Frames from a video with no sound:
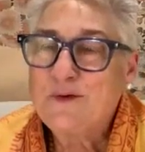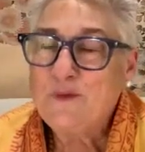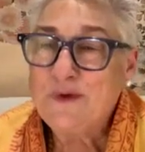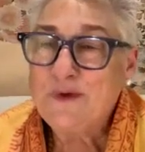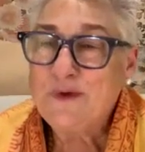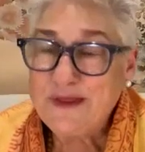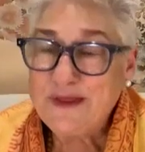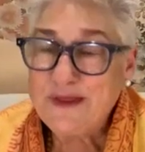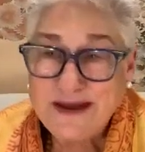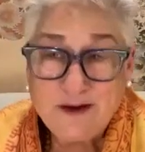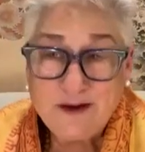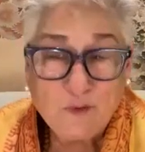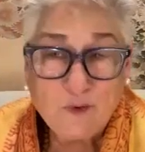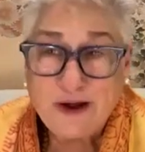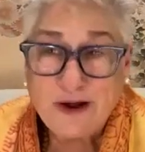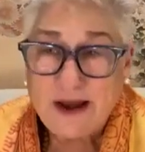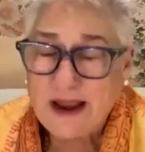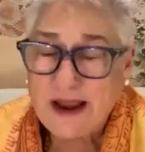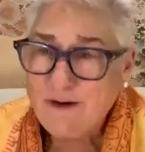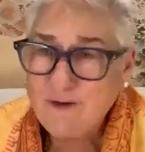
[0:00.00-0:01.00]
Within
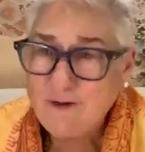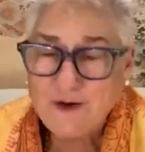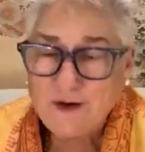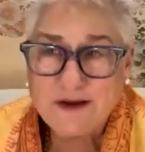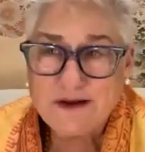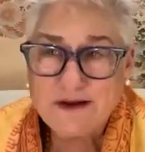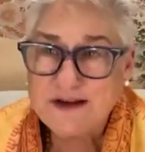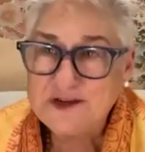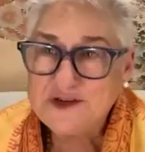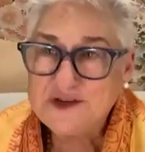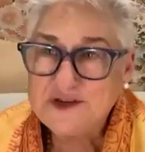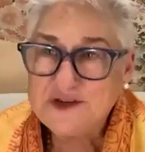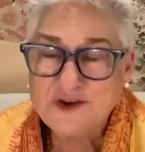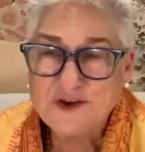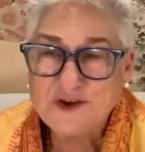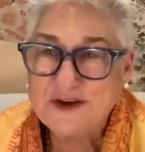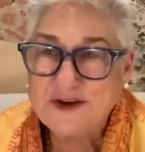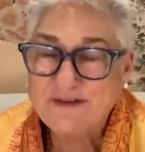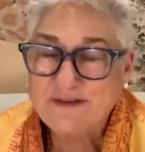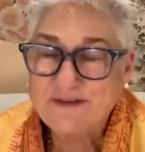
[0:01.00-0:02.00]
whatever condition
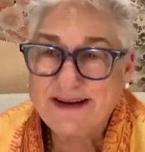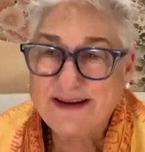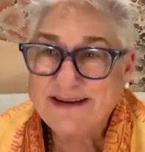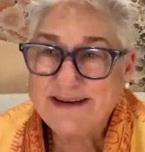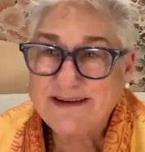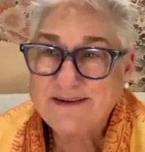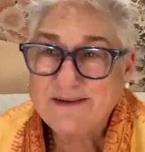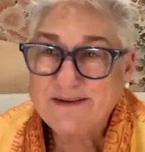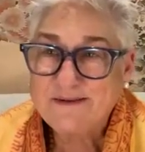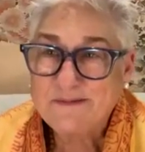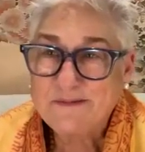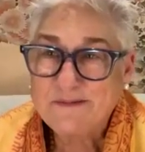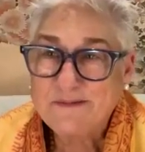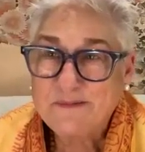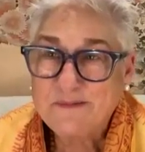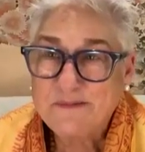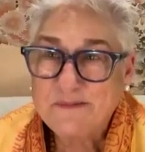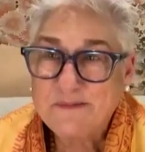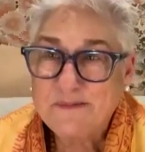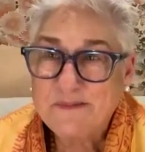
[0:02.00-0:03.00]
you're living in,
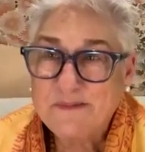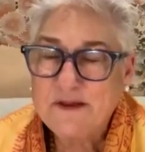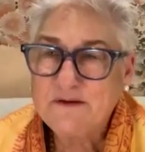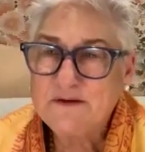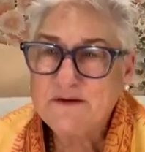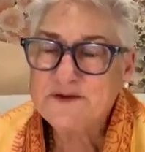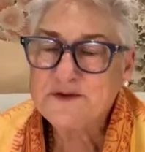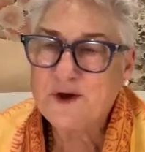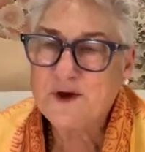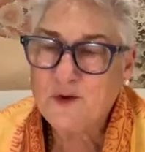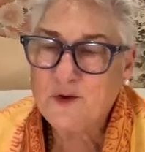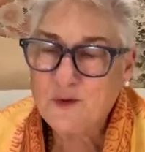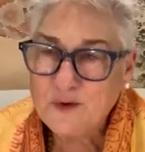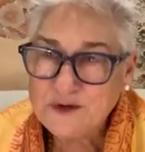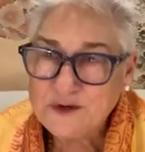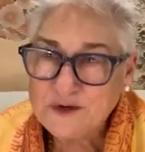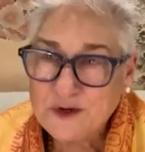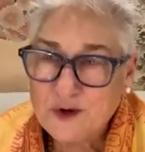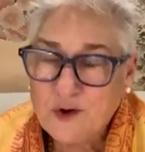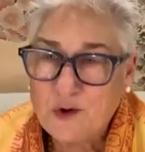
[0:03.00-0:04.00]
there's
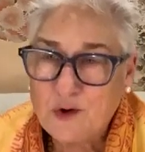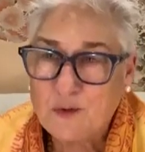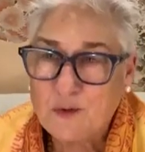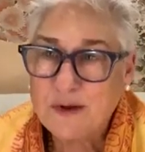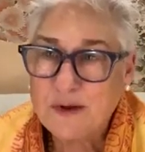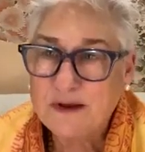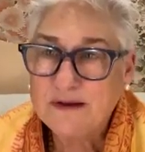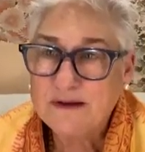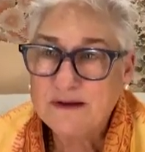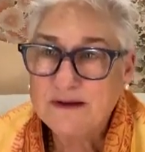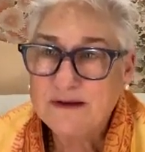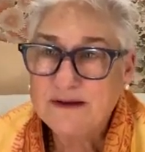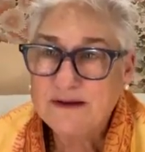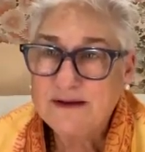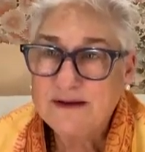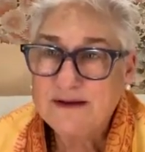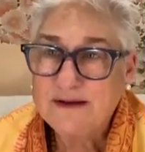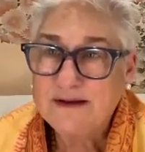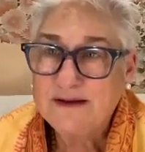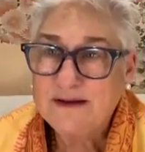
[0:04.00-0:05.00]
always hope.
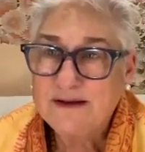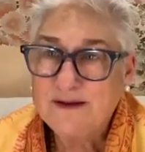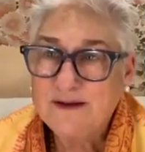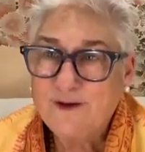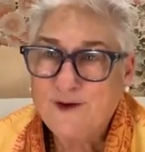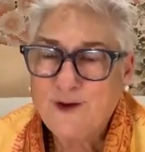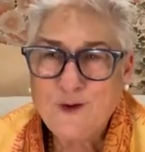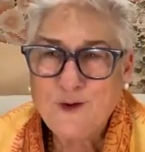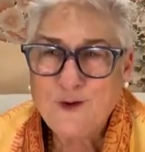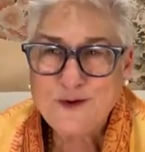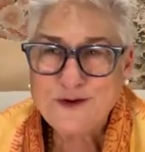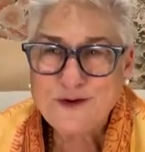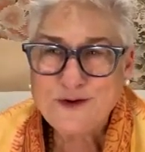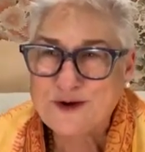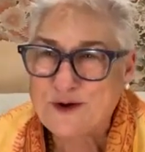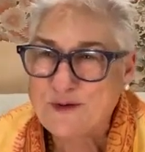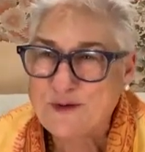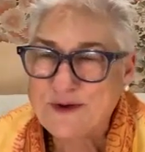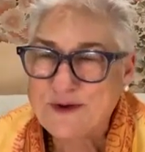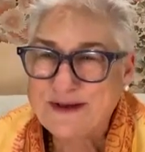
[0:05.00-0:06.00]
Always
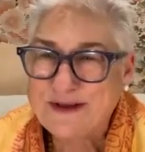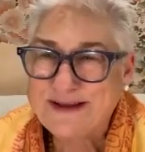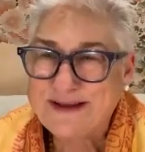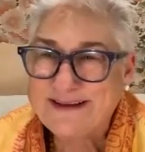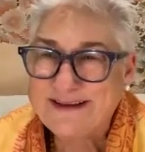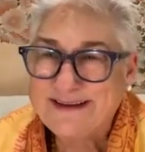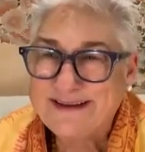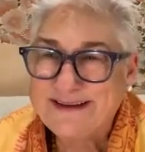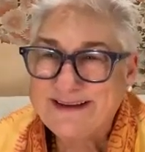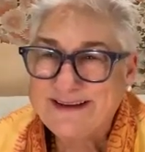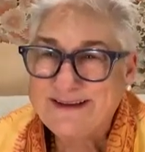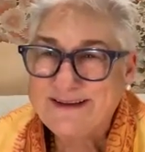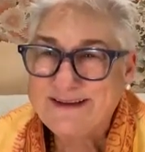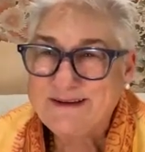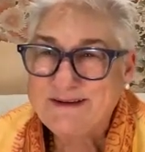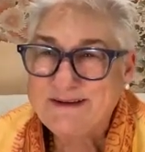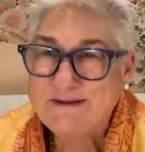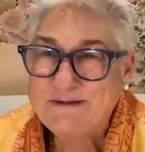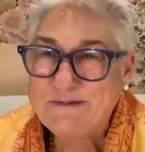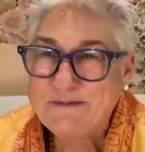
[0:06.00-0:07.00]
hope.
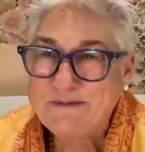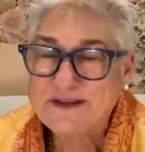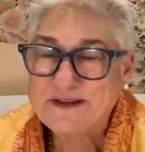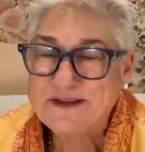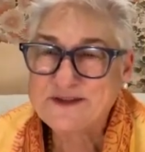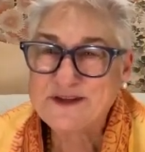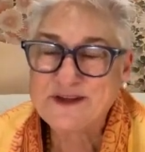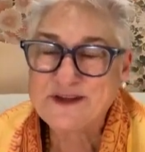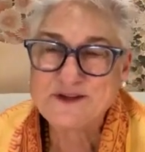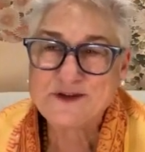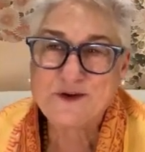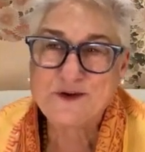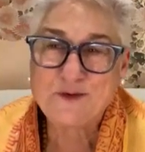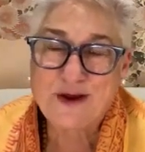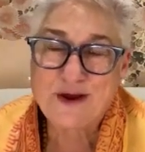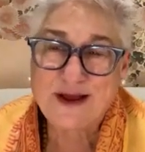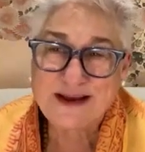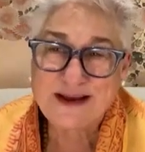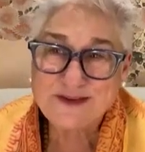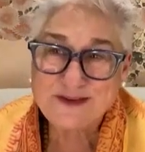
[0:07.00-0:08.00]
The sun's going to
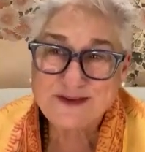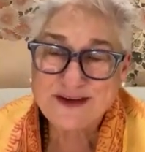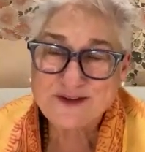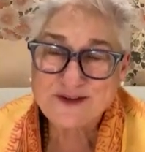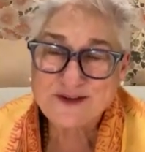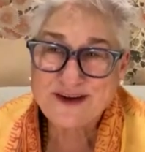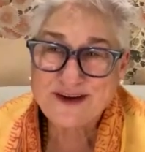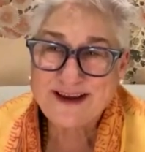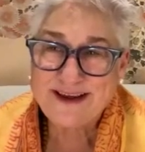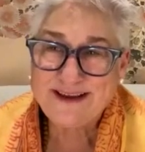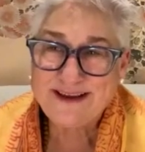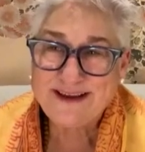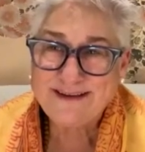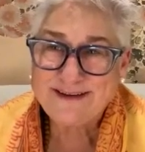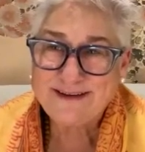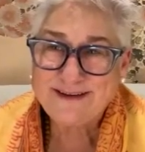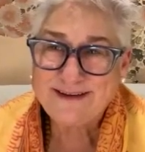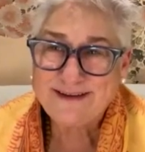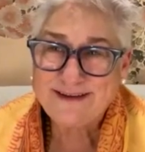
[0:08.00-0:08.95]
rise the next day.